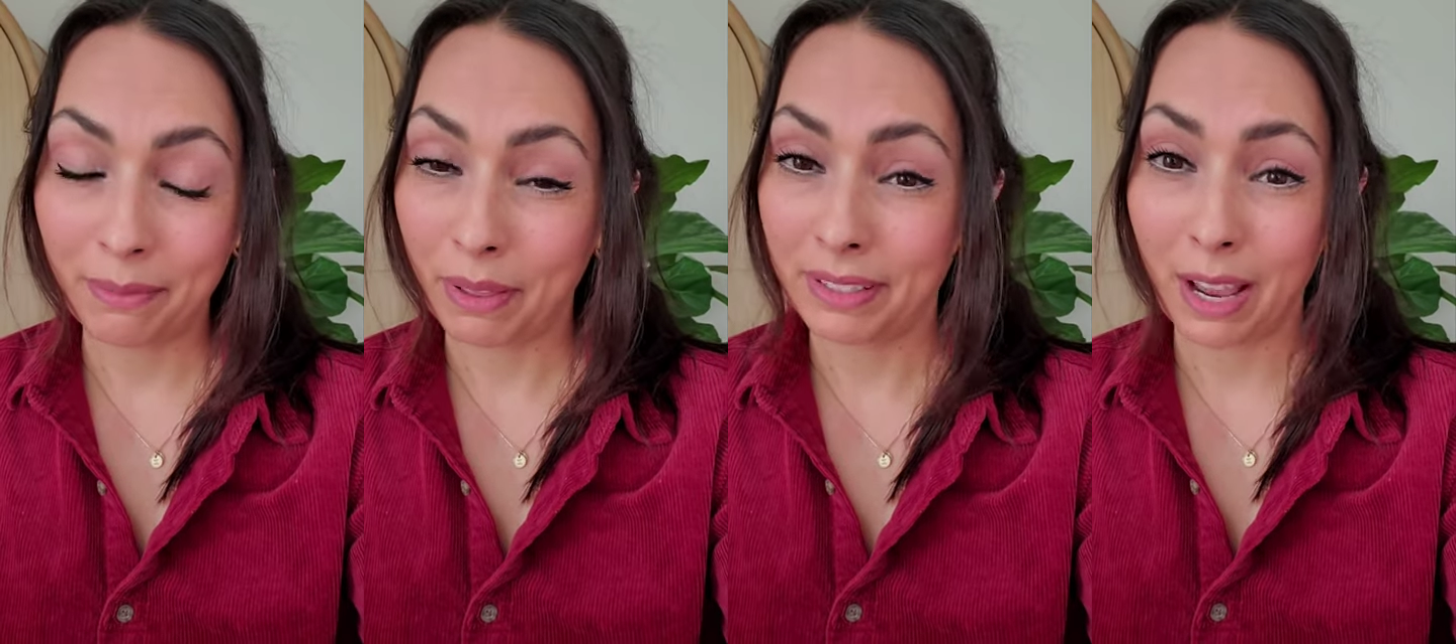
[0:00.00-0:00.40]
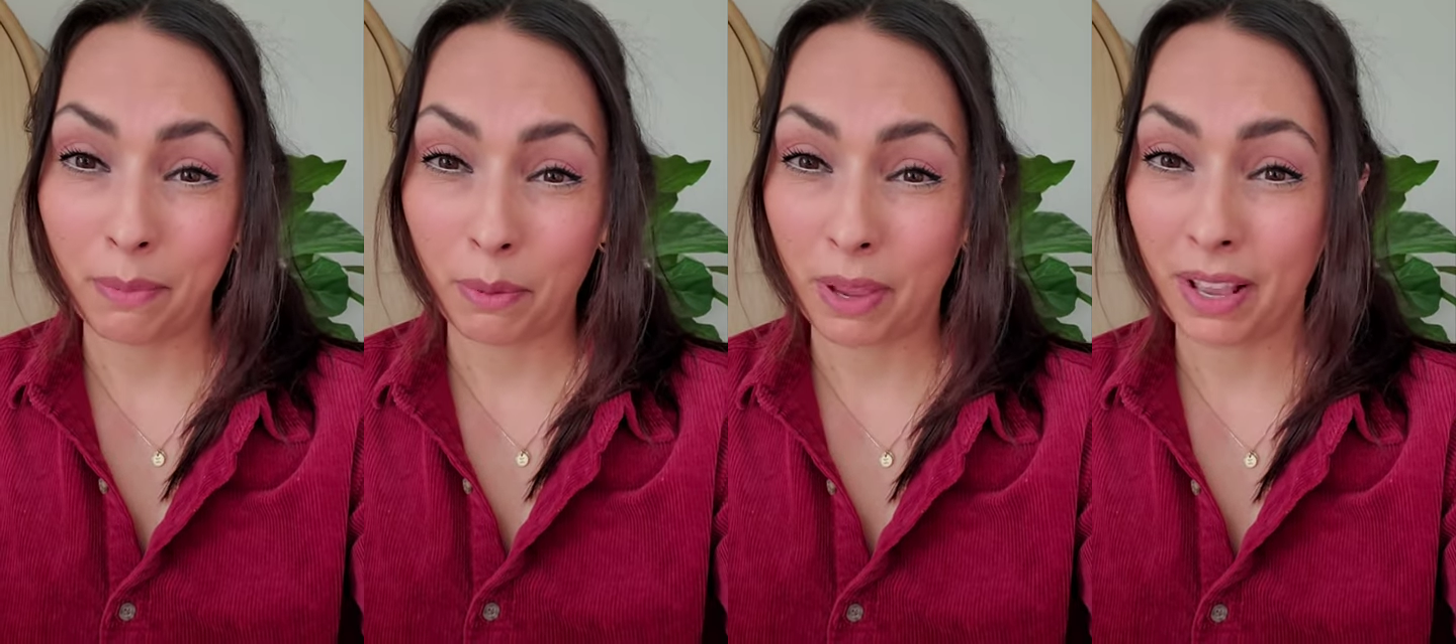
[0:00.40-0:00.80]
By the time
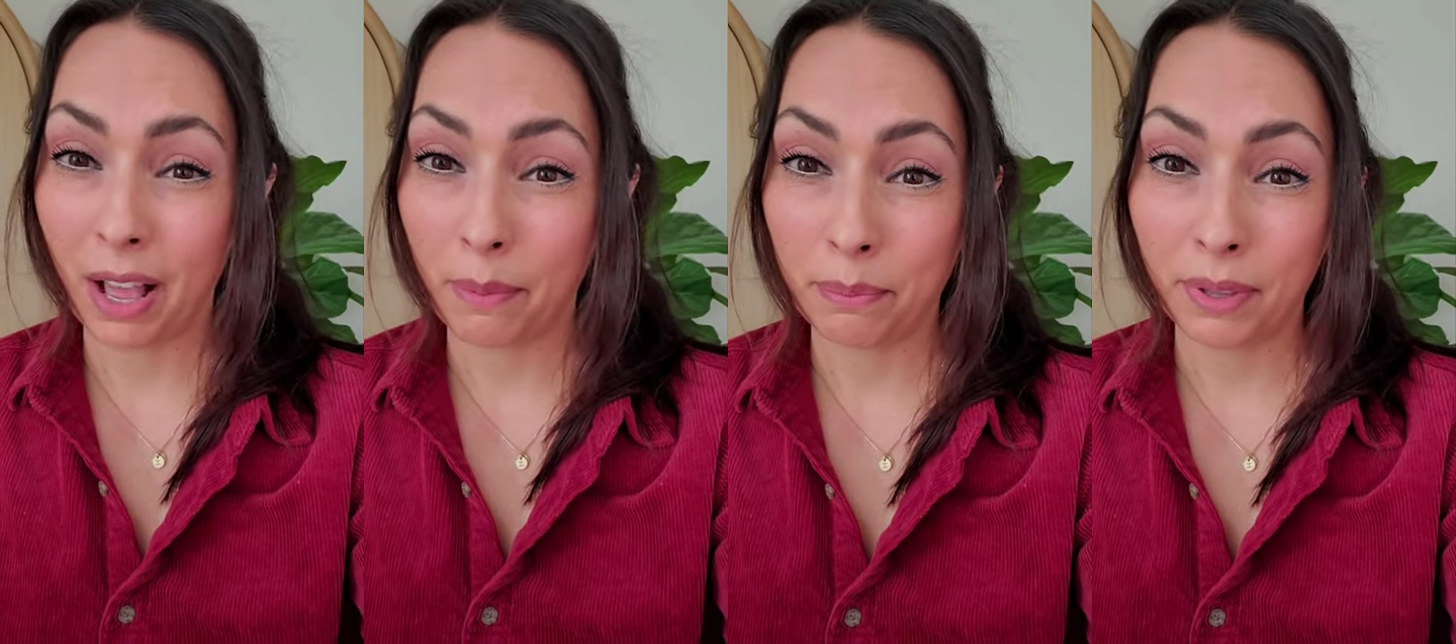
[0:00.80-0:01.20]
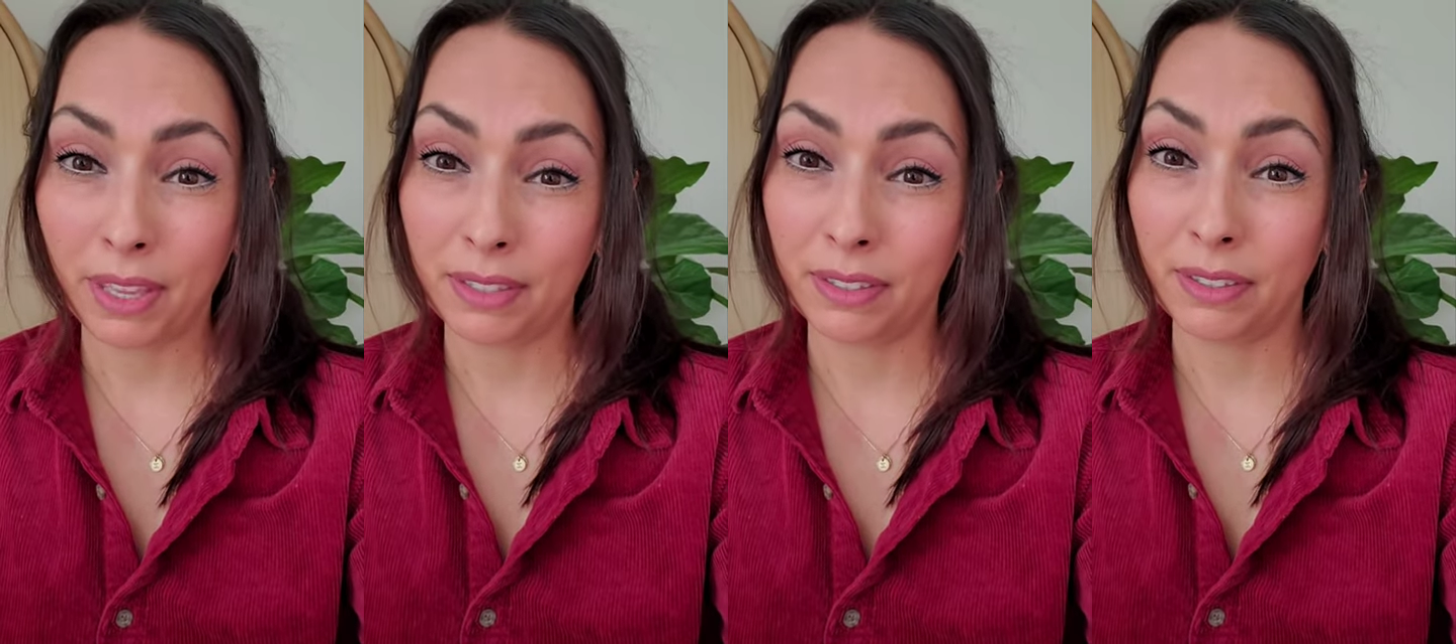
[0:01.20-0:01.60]
I wake up,
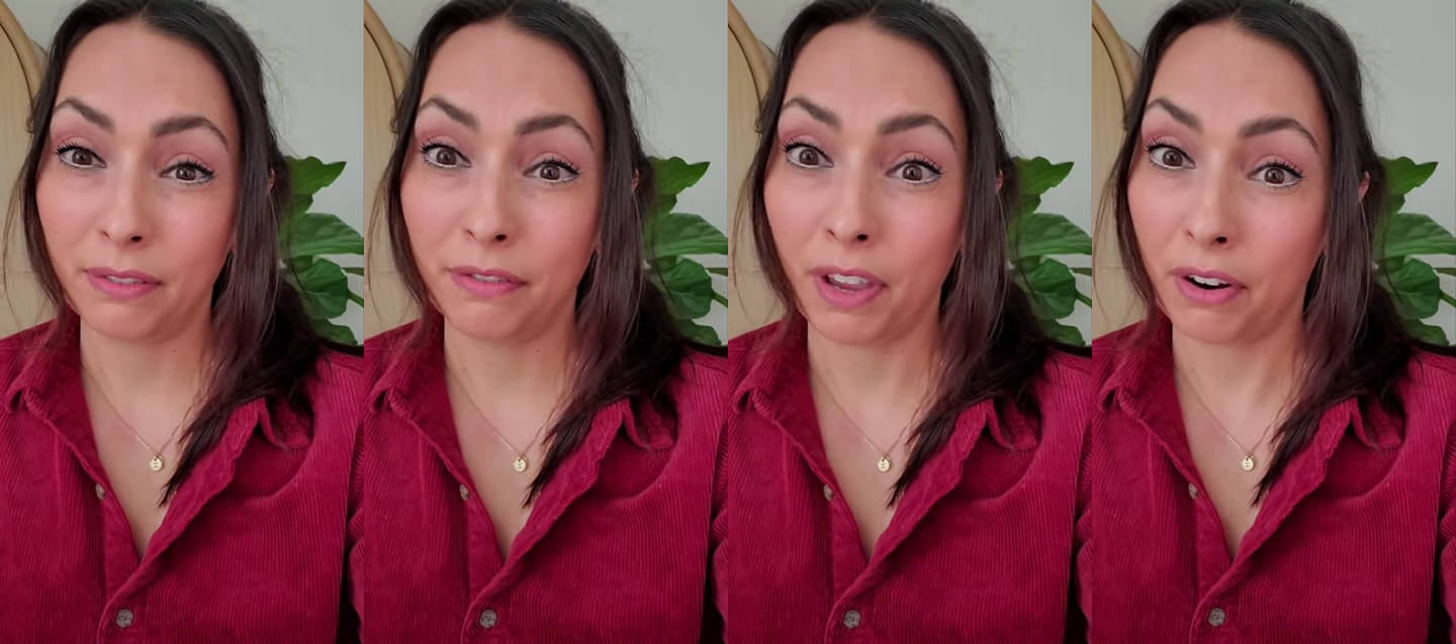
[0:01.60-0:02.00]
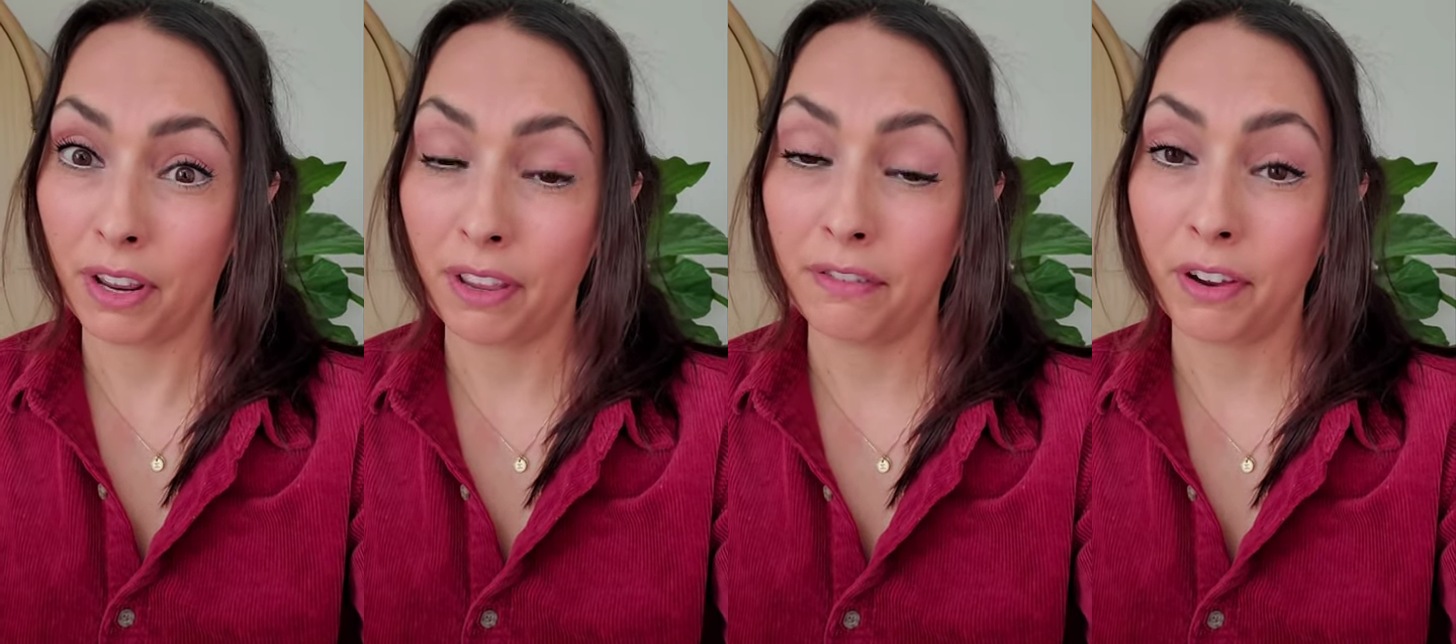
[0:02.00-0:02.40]
it's
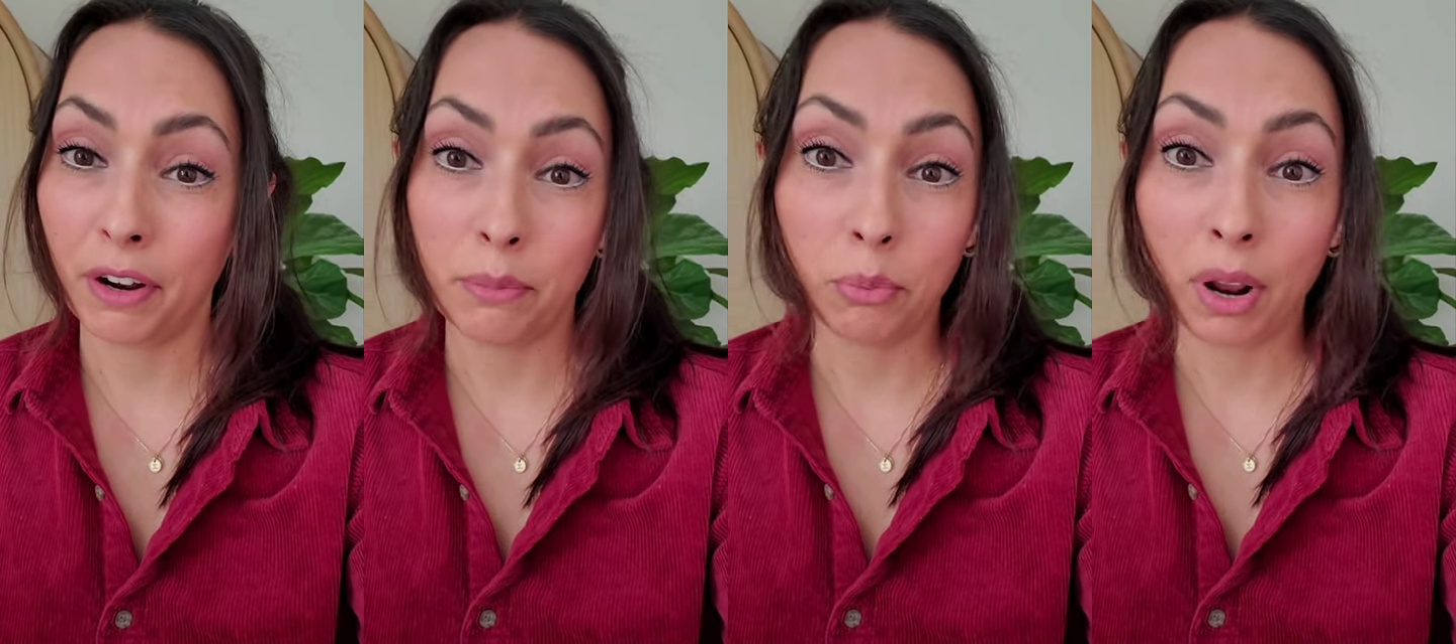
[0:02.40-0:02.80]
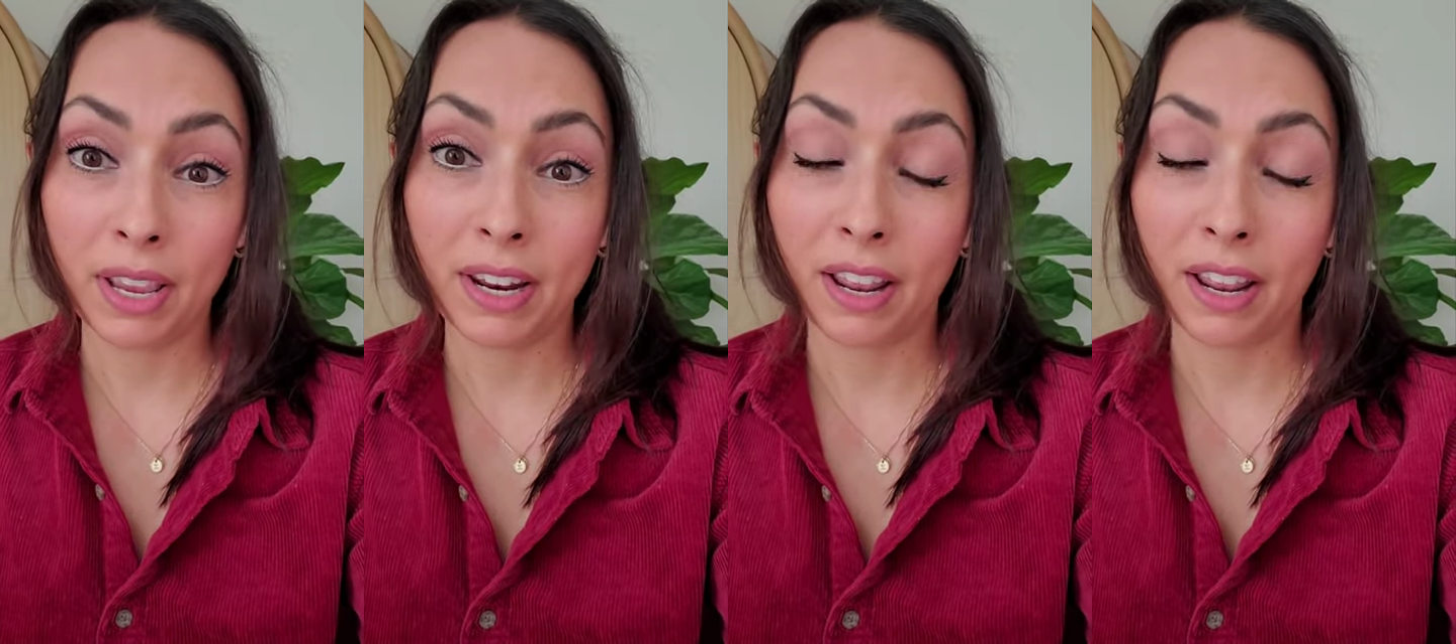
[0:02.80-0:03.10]
very, very bright